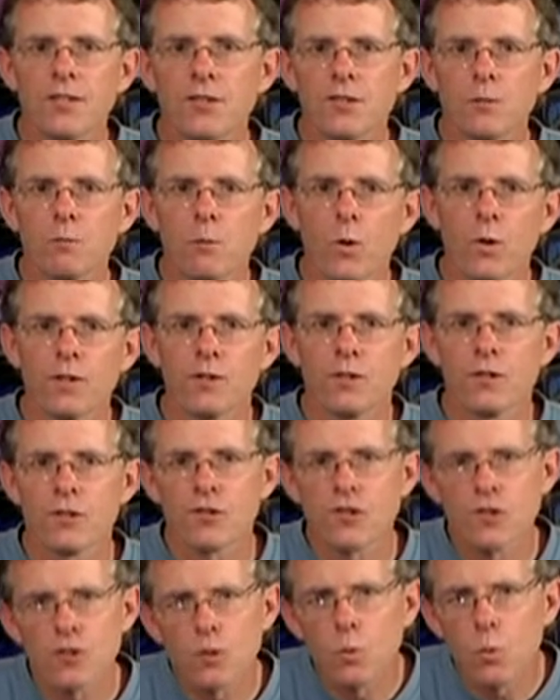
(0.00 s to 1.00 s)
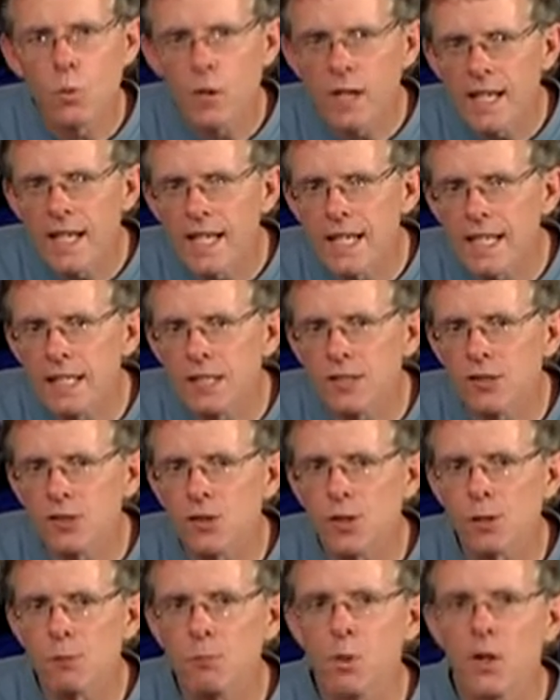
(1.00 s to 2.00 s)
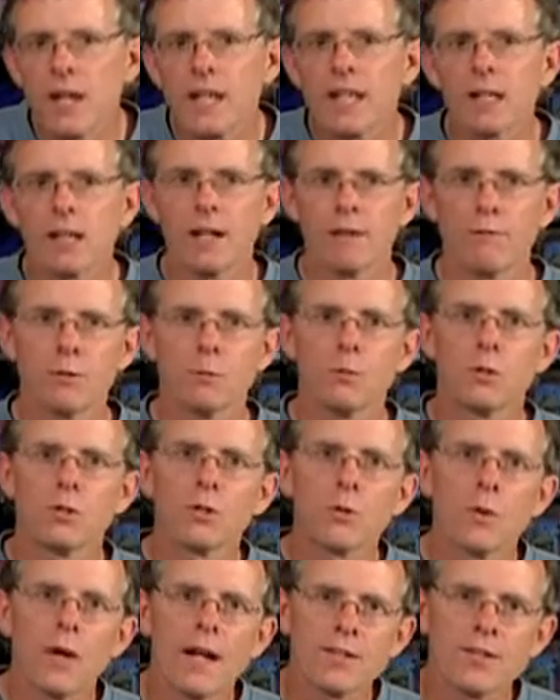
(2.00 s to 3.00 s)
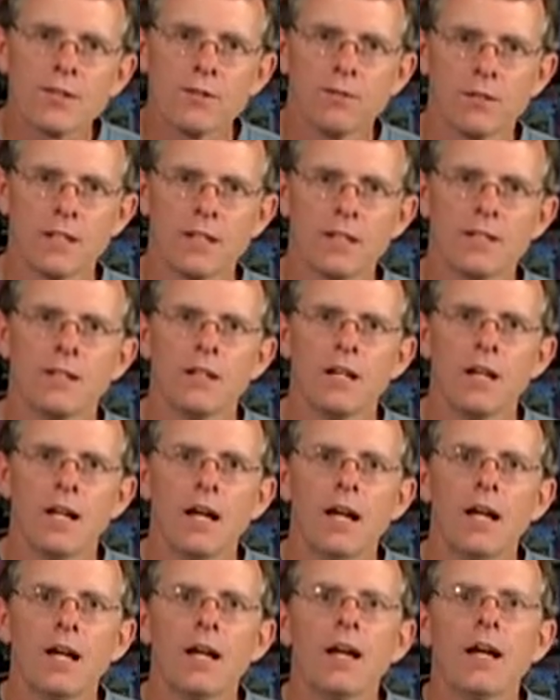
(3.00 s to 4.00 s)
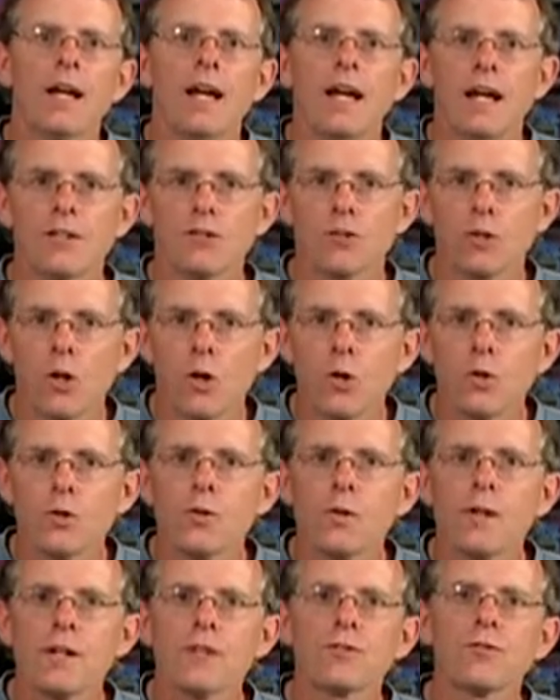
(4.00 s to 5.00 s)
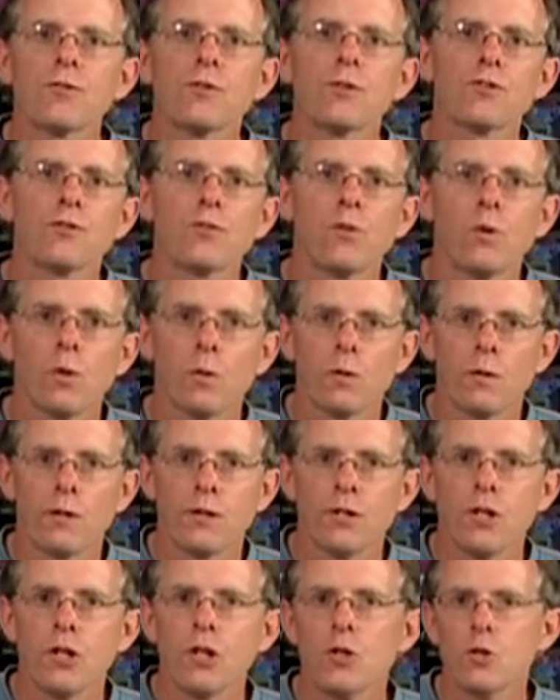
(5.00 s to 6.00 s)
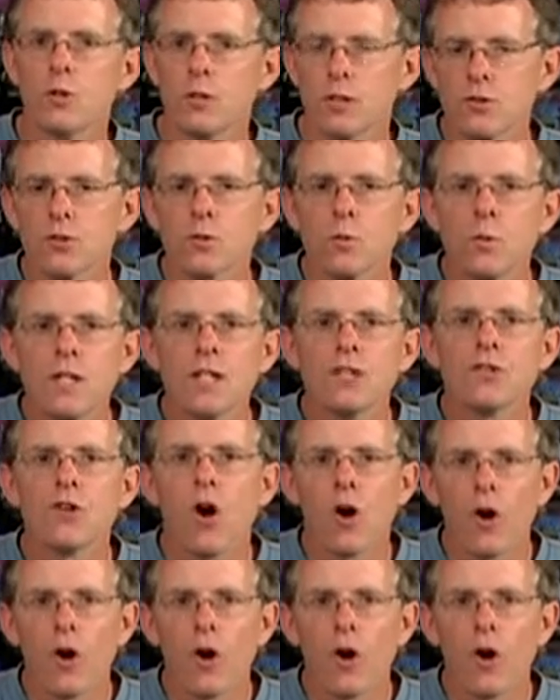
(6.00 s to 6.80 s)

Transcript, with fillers: it's important to squeeze the brake lever progressively. As load transfers forward, you can squeeze